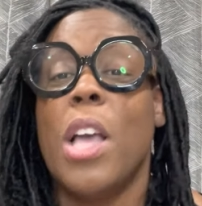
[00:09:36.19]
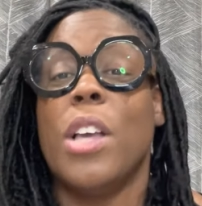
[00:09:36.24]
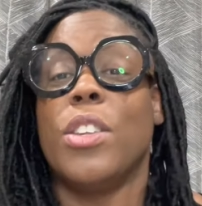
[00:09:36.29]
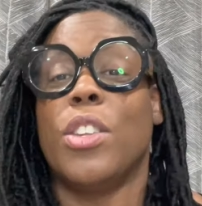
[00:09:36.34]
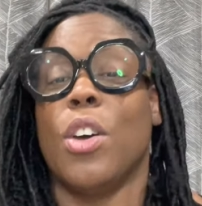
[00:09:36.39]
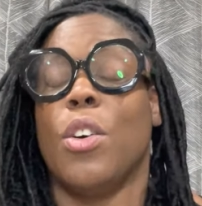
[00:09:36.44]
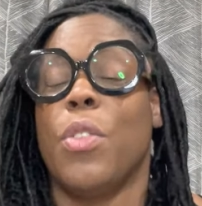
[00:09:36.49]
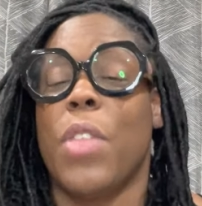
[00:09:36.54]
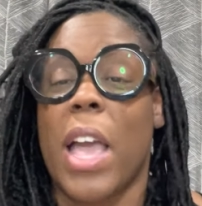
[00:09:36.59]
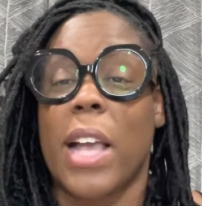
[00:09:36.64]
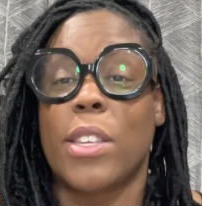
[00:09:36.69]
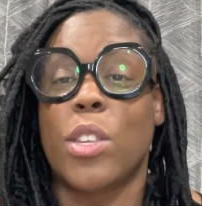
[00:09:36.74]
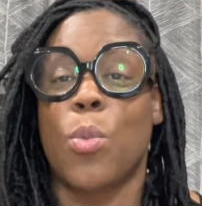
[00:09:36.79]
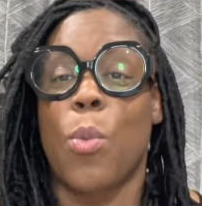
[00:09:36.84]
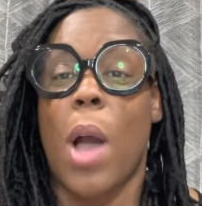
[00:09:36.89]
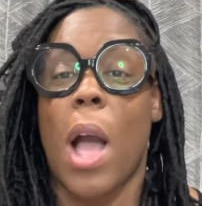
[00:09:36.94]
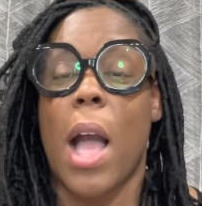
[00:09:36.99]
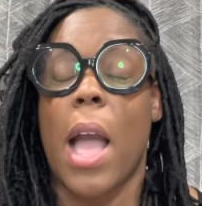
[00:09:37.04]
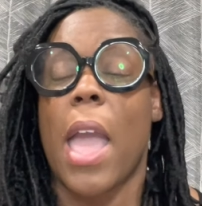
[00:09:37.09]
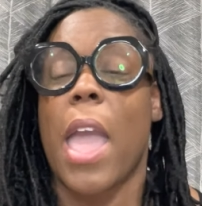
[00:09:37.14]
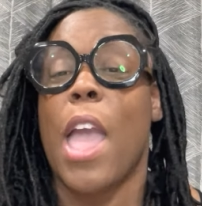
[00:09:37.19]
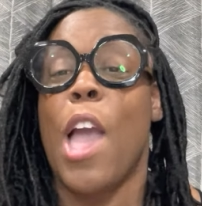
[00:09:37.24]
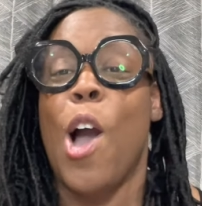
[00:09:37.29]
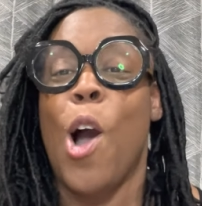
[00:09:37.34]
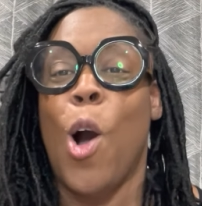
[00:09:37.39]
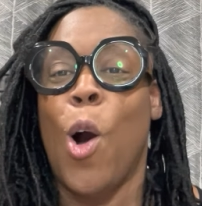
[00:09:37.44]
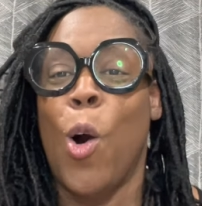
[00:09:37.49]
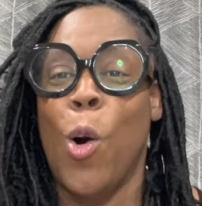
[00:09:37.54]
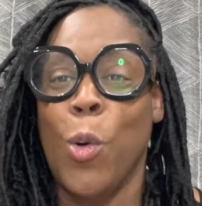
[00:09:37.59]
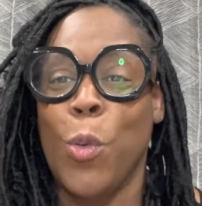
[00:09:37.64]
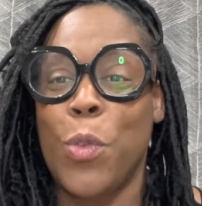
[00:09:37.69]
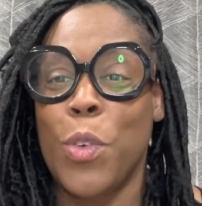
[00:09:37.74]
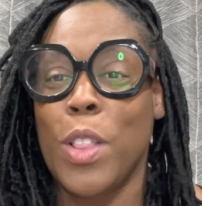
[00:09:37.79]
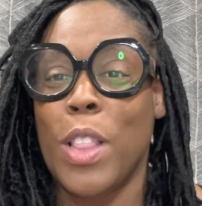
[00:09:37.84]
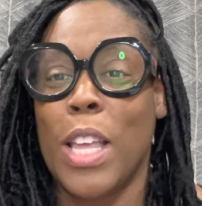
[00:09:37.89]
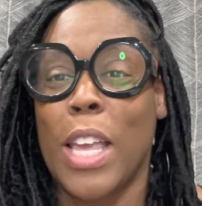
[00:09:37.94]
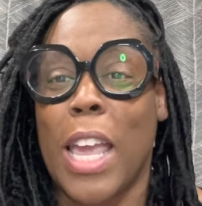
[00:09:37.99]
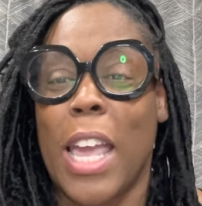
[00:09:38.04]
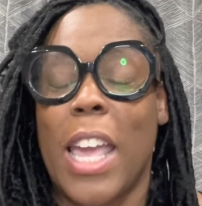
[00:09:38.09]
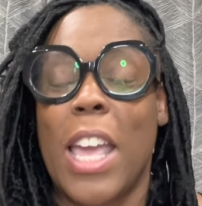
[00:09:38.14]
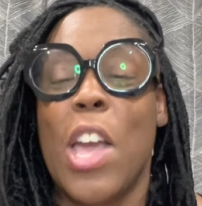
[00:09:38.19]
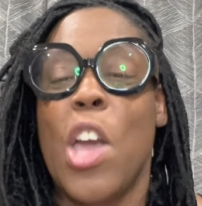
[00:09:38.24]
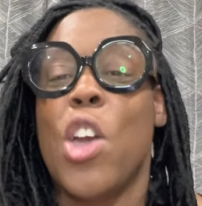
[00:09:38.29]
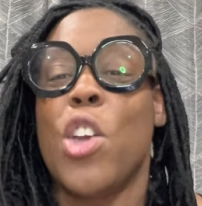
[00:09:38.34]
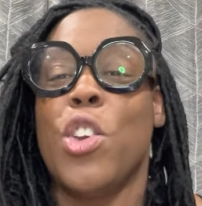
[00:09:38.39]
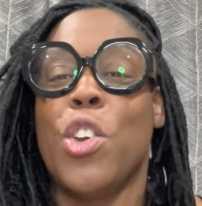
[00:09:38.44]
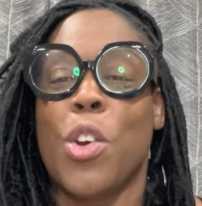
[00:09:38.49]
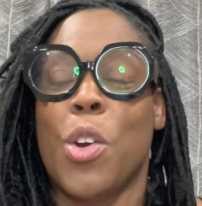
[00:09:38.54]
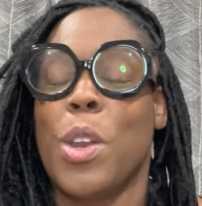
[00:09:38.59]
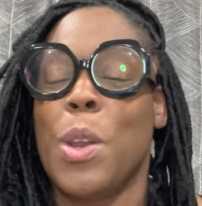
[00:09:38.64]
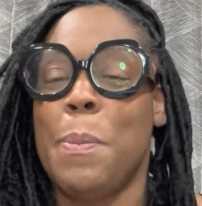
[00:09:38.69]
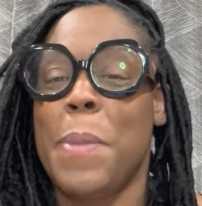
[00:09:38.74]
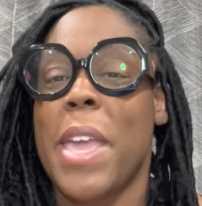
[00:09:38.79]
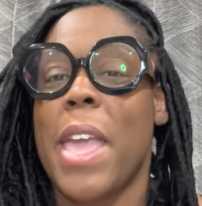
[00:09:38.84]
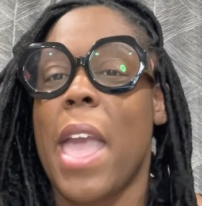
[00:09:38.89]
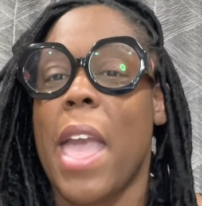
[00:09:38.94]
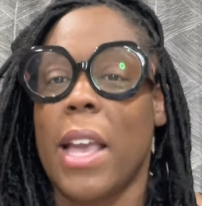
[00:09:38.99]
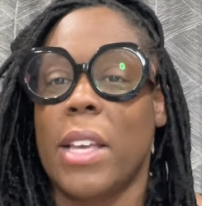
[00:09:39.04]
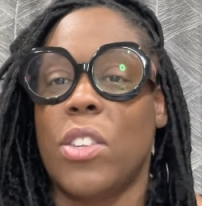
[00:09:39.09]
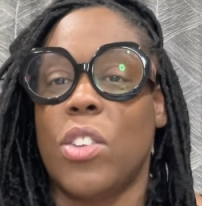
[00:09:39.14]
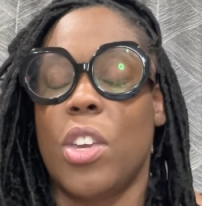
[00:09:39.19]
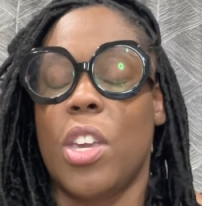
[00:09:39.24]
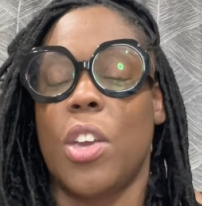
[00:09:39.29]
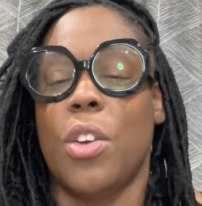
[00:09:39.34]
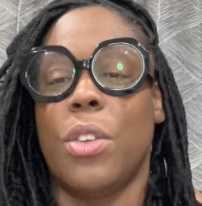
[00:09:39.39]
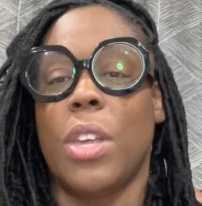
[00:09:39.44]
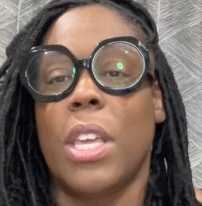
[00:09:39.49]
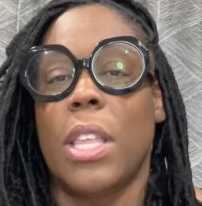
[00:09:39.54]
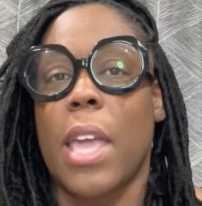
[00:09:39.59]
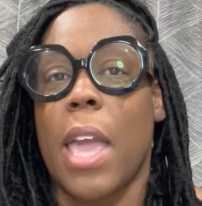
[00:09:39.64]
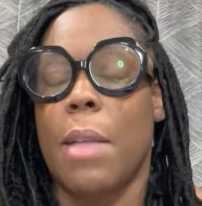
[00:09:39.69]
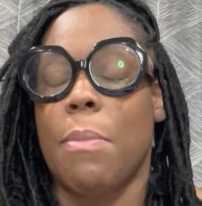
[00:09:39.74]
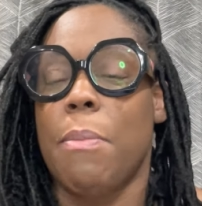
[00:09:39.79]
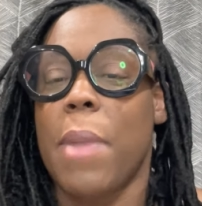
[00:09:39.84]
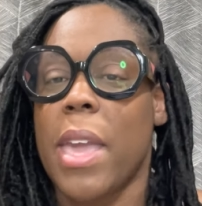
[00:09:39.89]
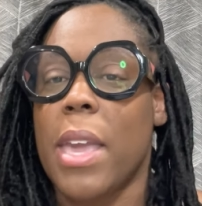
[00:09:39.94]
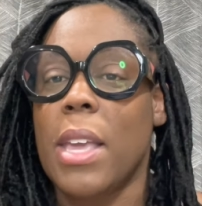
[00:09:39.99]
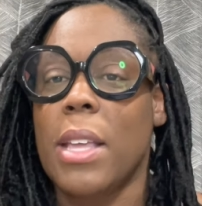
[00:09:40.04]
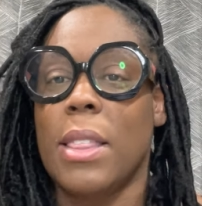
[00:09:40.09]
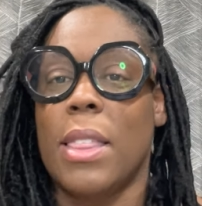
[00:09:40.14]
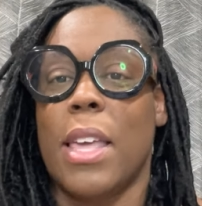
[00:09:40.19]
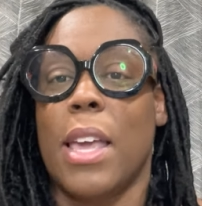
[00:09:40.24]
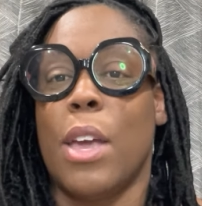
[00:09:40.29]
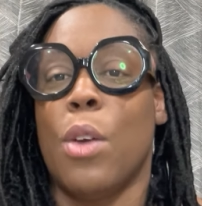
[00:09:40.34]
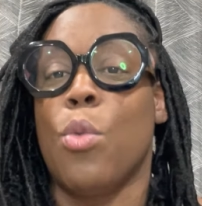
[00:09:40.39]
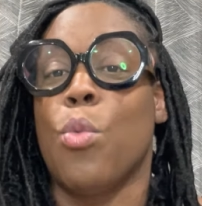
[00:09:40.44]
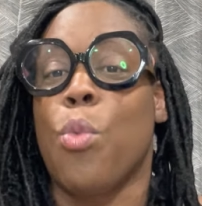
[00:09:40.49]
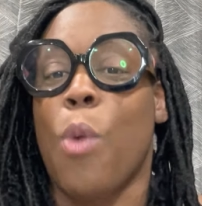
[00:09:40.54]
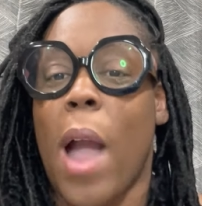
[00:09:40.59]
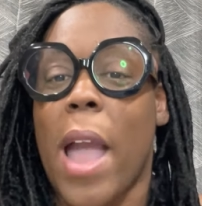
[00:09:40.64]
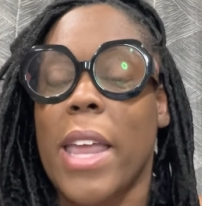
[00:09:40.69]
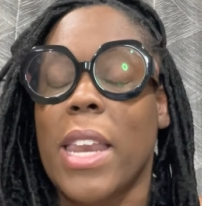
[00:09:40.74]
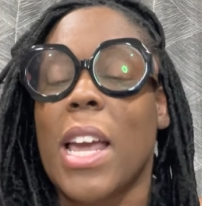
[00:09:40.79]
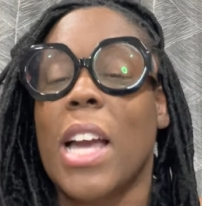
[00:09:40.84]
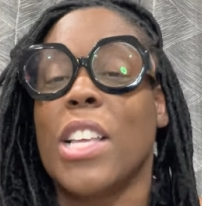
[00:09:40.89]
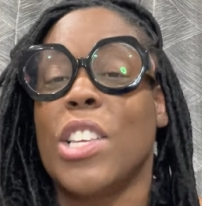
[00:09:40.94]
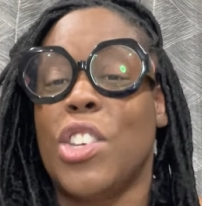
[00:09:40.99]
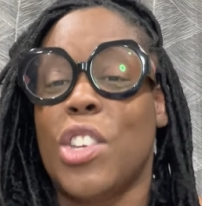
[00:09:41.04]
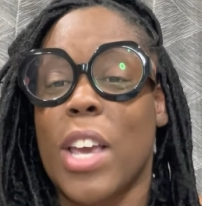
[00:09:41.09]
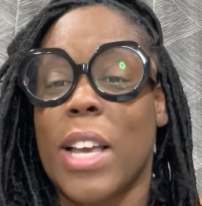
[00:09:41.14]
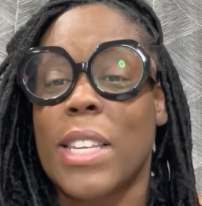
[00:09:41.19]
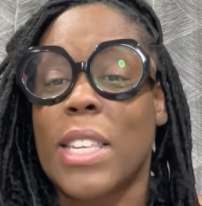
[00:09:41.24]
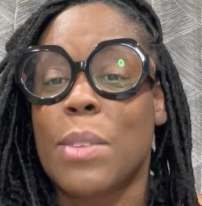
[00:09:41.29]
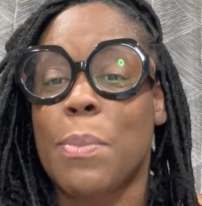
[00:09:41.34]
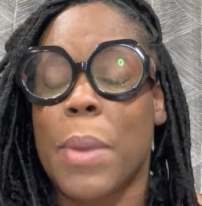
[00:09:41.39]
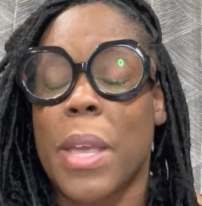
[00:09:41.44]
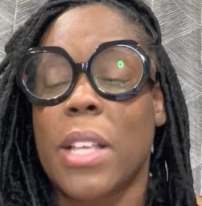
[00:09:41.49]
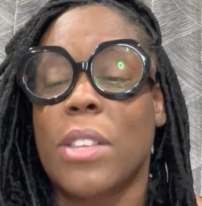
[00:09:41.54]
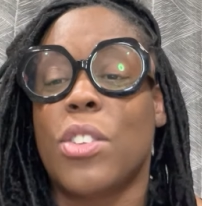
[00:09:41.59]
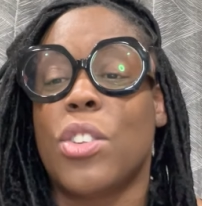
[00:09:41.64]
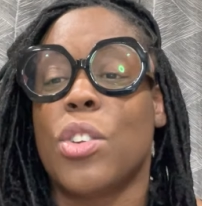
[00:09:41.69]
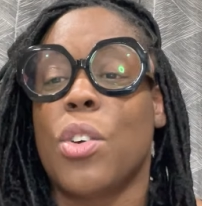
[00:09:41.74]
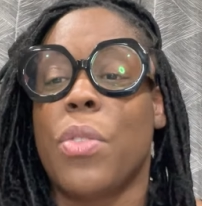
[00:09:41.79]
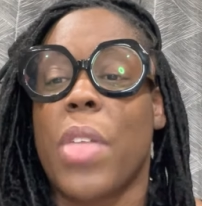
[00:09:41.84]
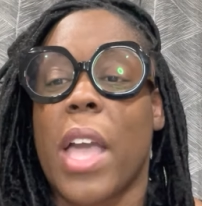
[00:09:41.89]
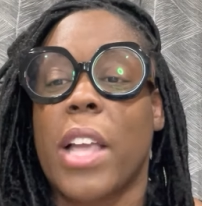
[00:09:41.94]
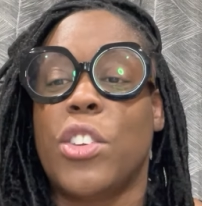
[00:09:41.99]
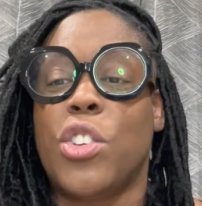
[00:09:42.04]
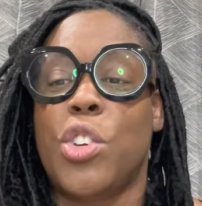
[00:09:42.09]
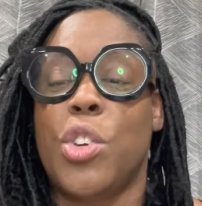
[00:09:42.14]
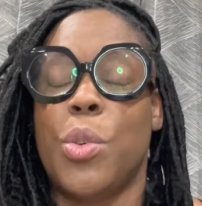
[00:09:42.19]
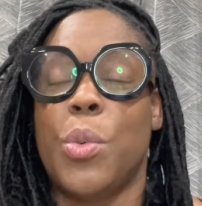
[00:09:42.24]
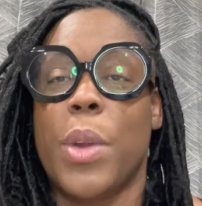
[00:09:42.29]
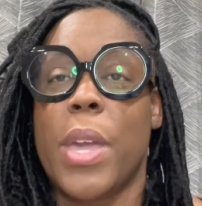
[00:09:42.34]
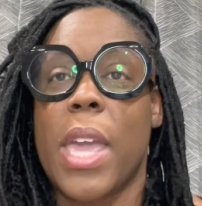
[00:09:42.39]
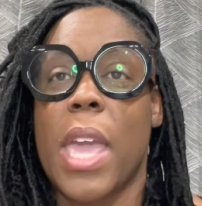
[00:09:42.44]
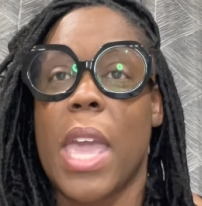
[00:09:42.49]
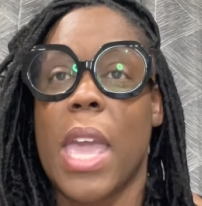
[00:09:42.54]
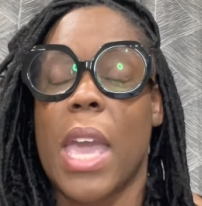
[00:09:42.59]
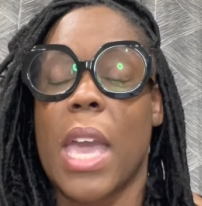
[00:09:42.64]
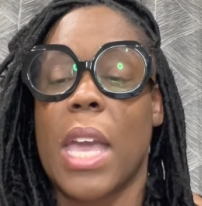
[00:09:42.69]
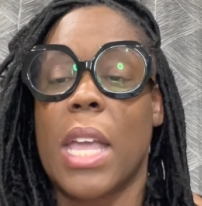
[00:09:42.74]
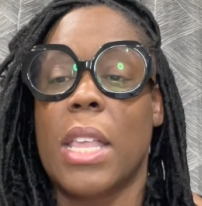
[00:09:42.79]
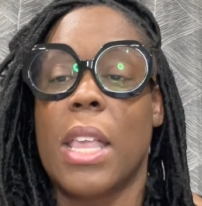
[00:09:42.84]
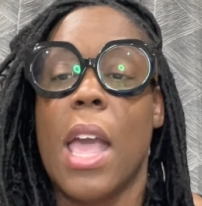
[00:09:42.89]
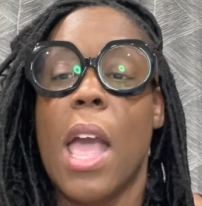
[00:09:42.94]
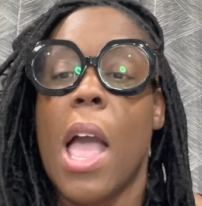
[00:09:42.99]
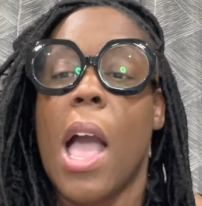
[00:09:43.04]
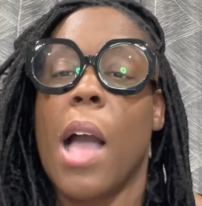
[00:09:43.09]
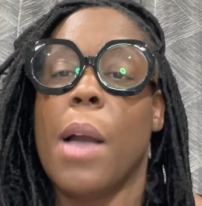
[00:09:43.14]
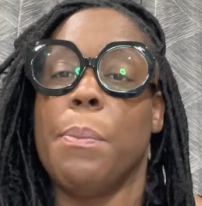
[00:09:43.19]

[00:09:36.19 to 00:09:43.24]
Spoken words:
So that's why hopefully you're going to be executing and making the right adjustments so that you can